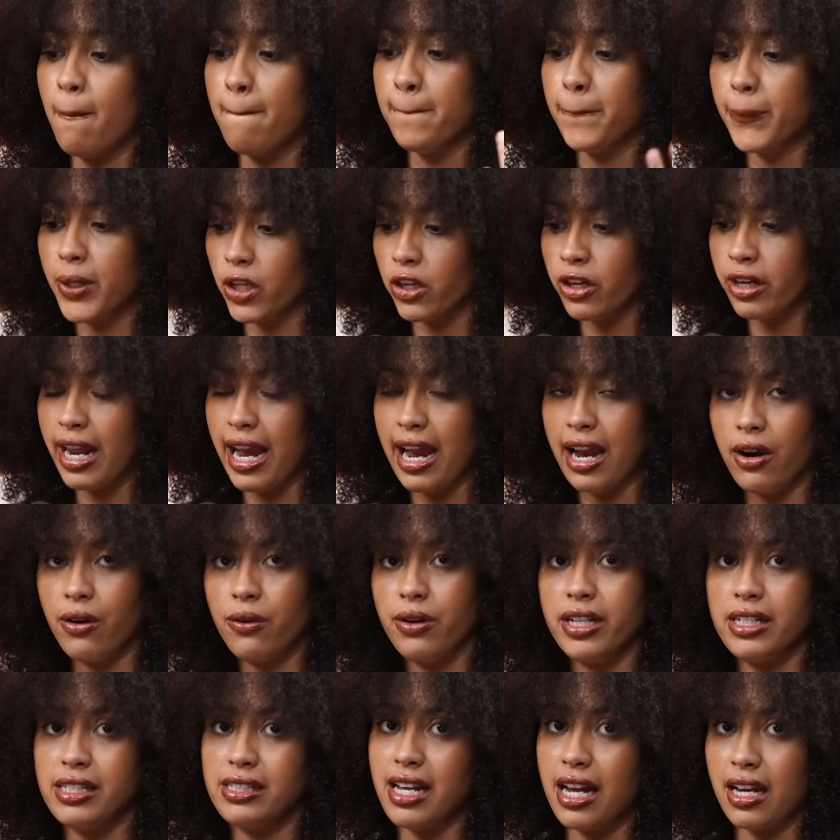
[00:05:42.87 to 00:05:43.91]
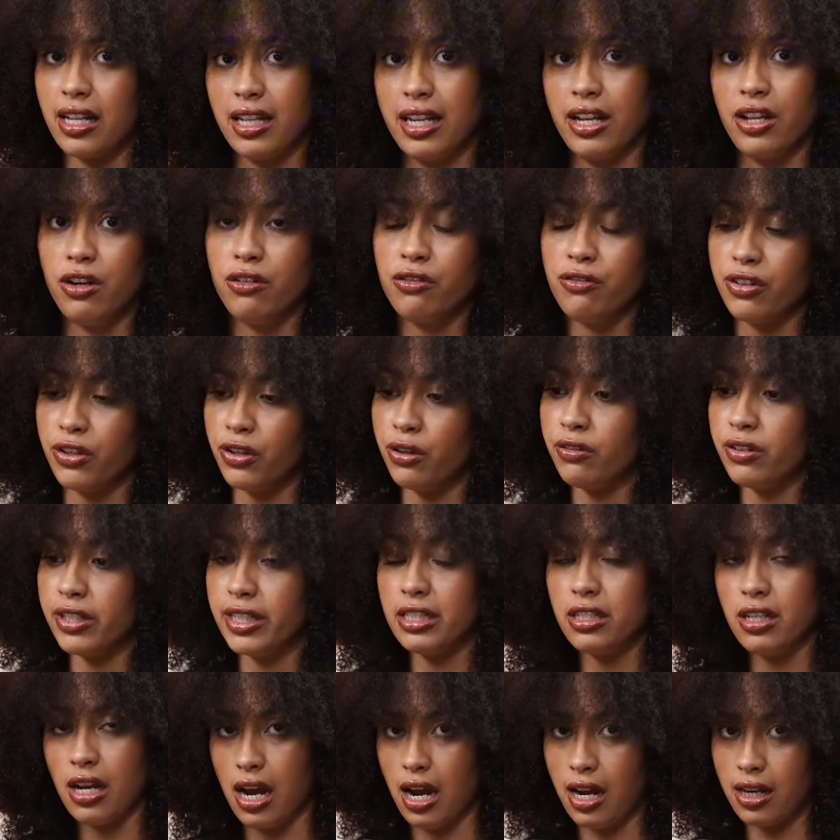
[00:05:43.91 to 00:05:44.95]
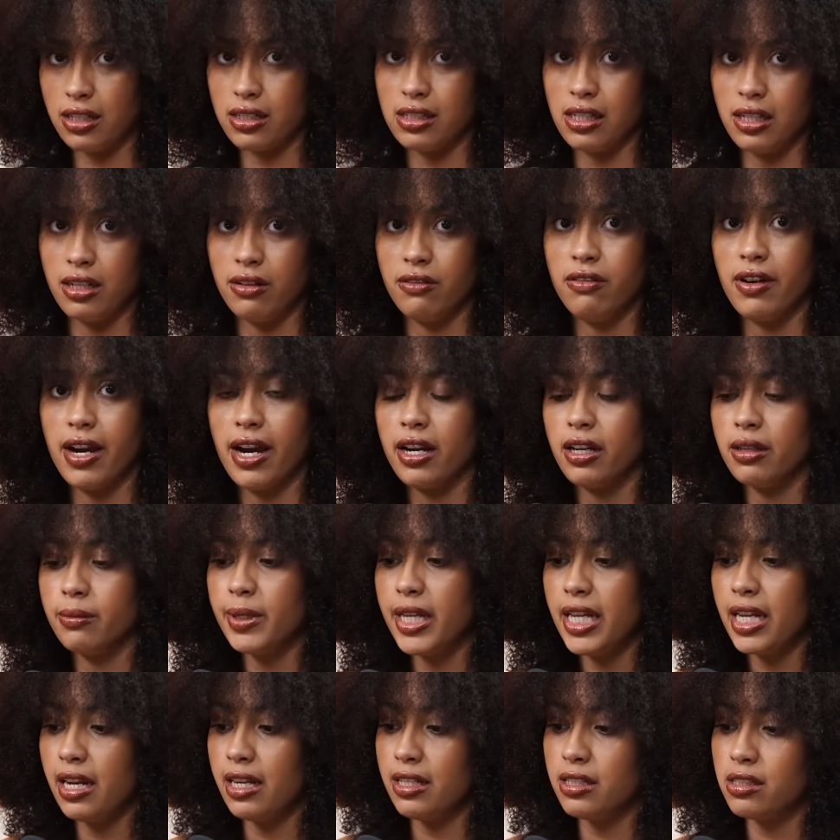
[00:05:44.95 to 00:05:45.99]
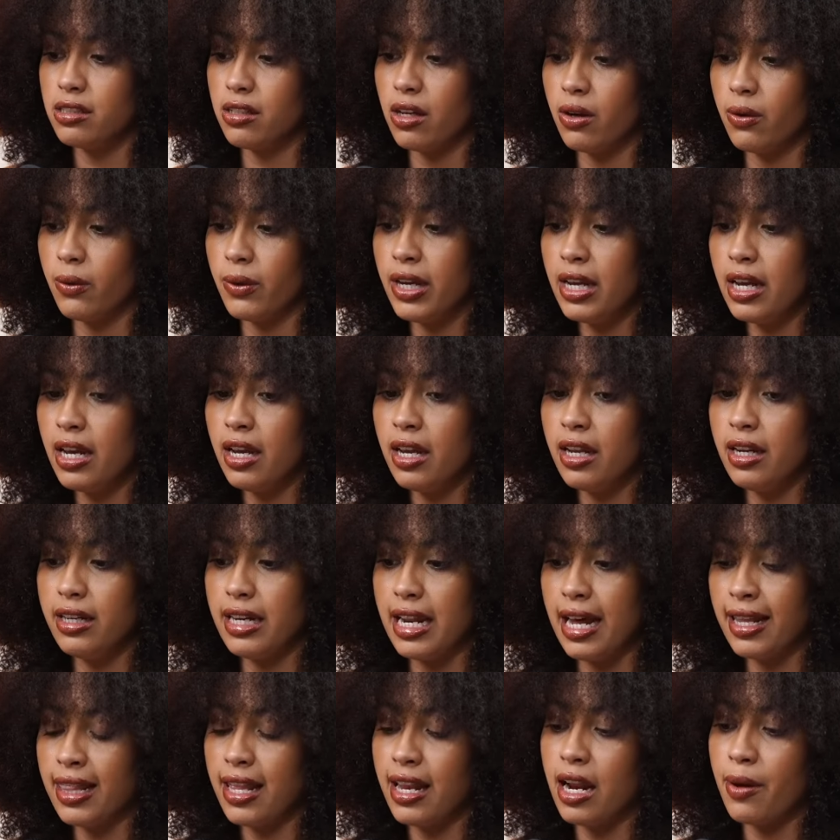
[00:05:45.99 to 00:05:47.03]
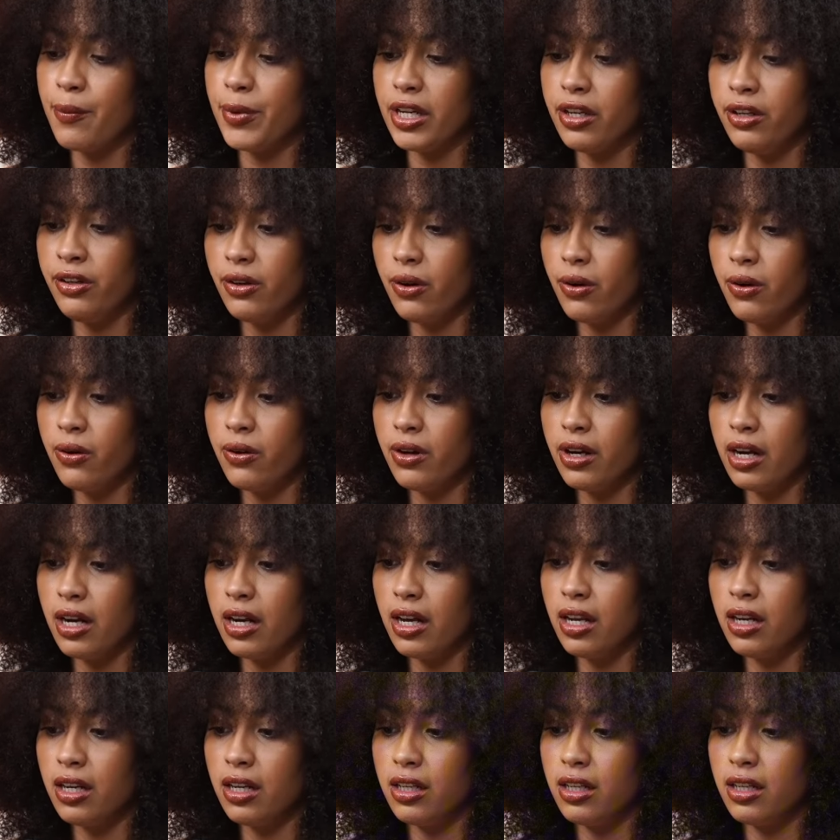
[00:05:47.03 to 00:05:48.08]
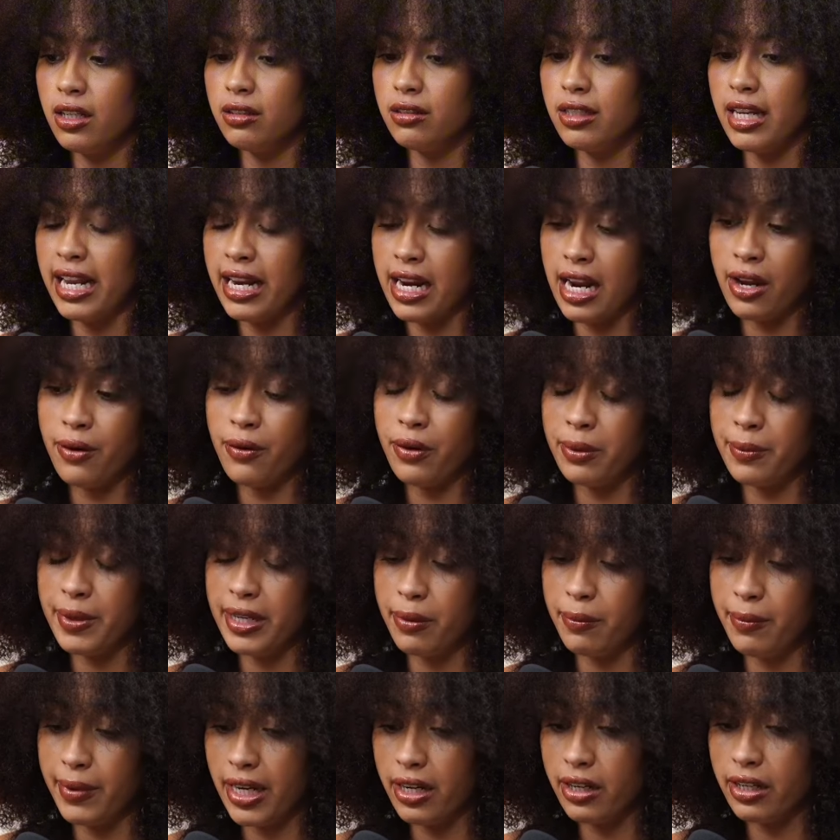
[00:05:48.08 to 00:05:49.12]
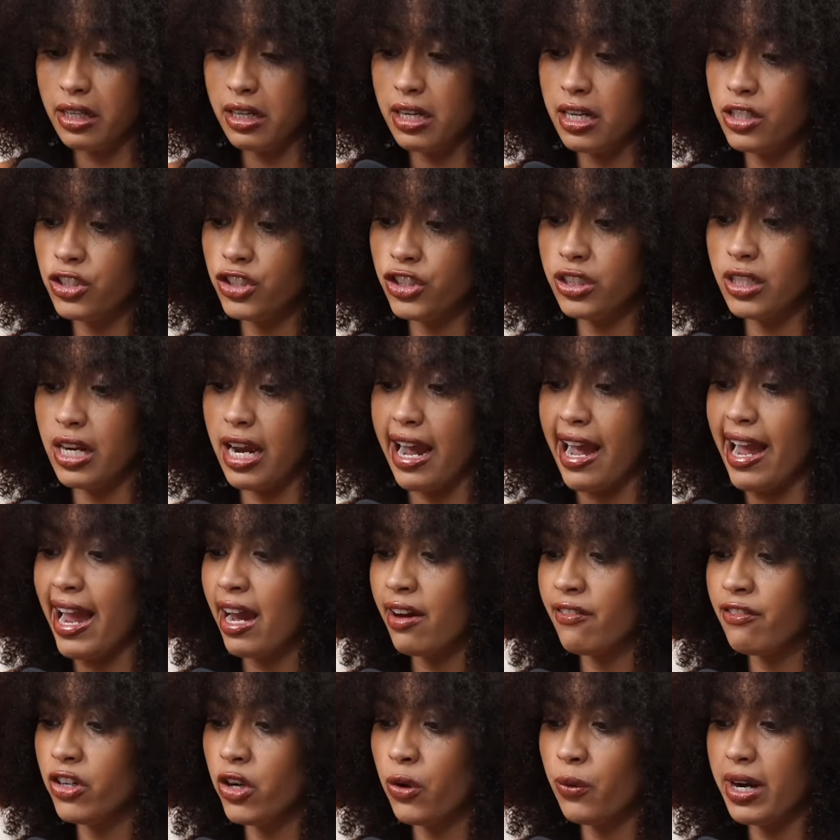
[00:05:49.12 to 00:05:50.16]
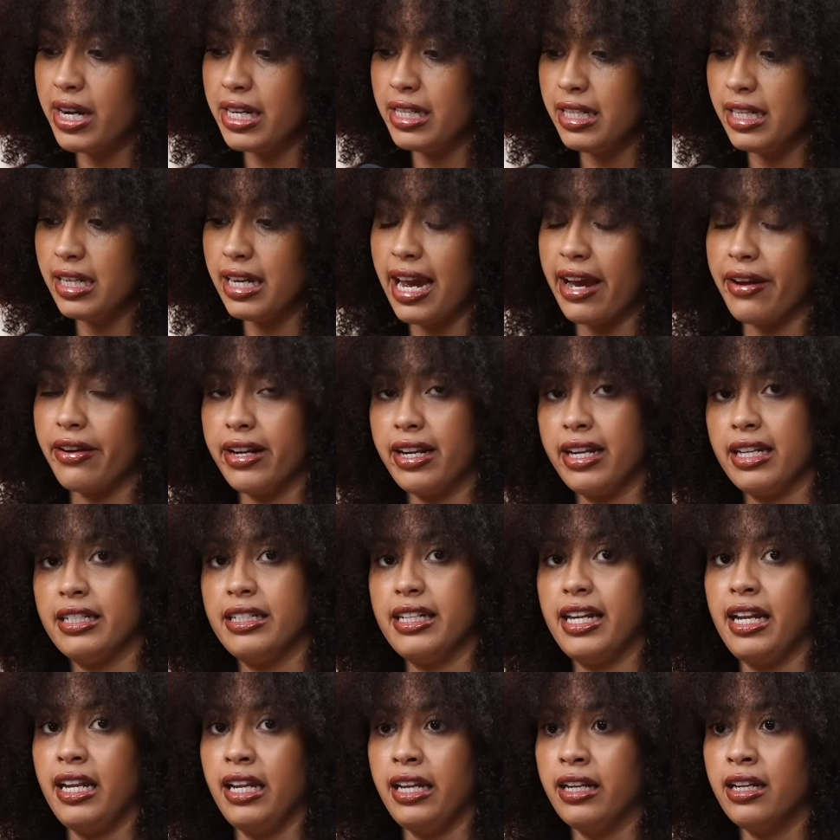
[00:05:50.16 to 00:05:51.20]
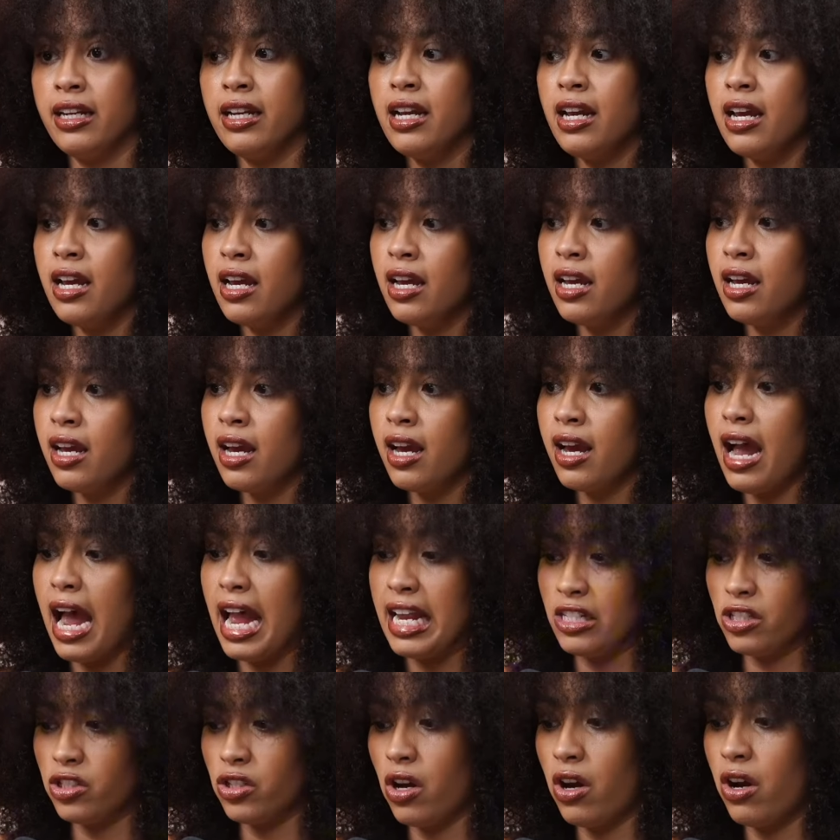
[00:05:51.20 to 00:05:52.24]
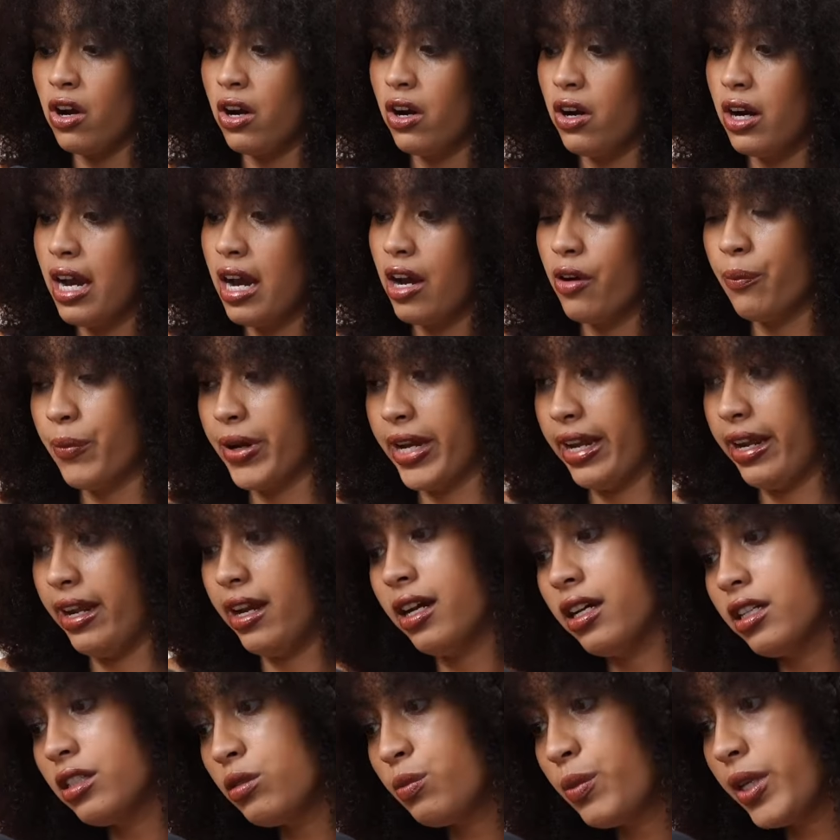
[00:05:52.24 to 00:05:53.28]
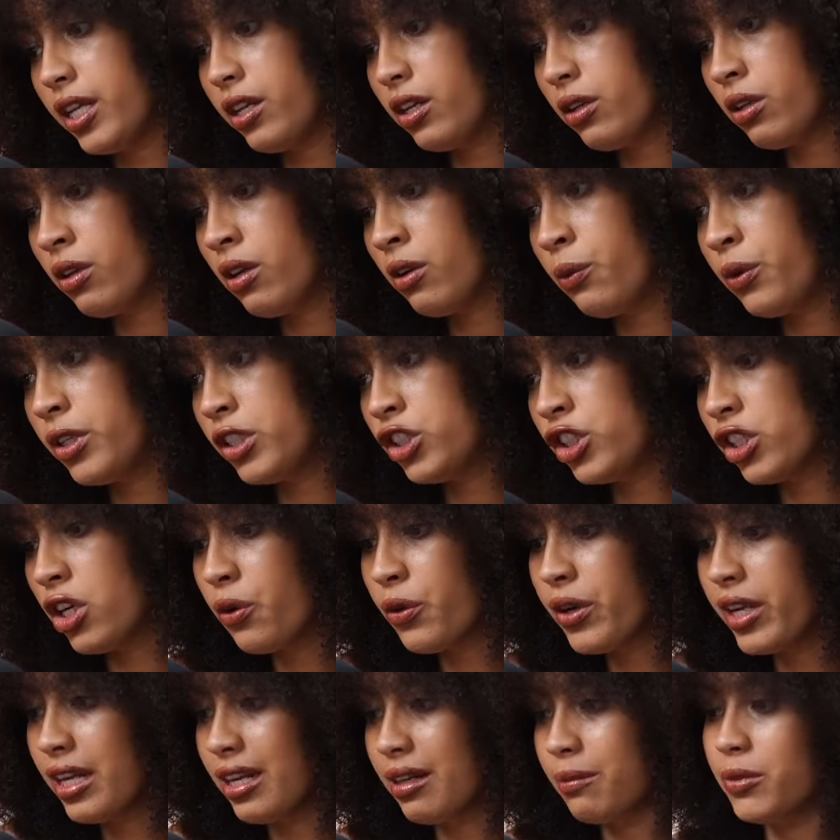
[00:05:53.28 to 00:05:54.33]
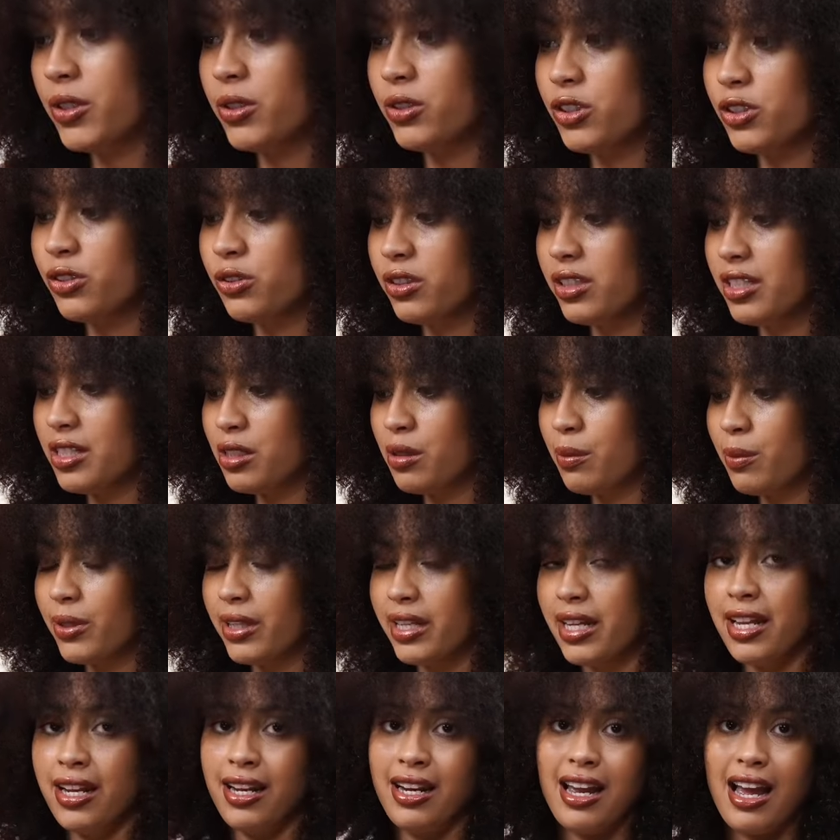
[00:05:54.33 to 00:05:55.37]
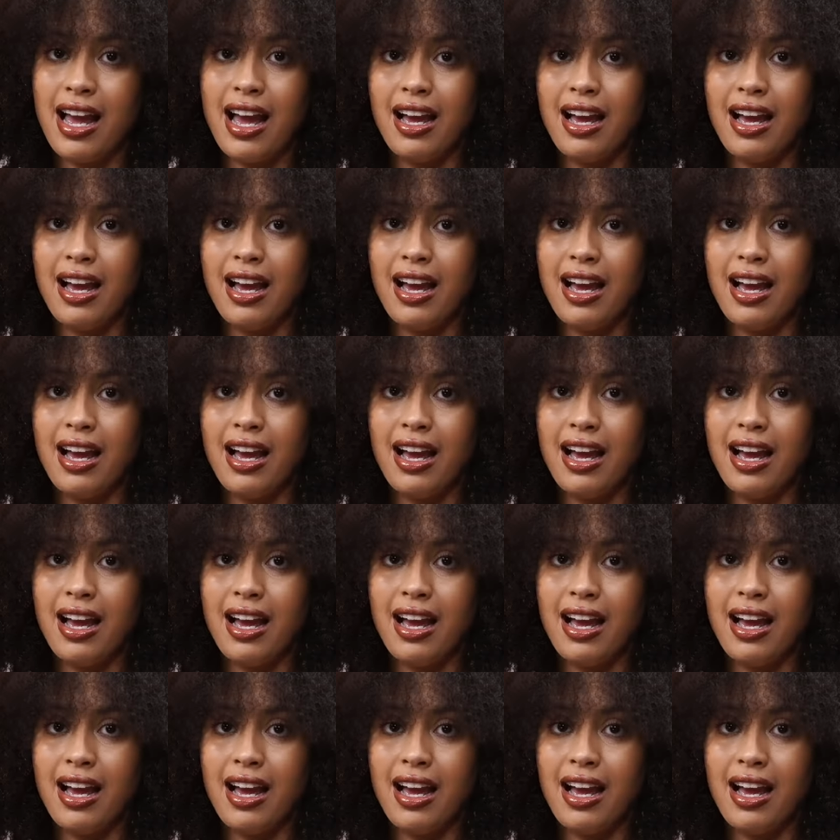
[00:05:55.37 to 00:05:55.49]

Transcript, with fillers: blurt out exactly how they feel, very toxic environment. And so now that I'm an adult and now I'm in a marriage, I have no idea how to contain. I saw how my husband was showing emotional discipline.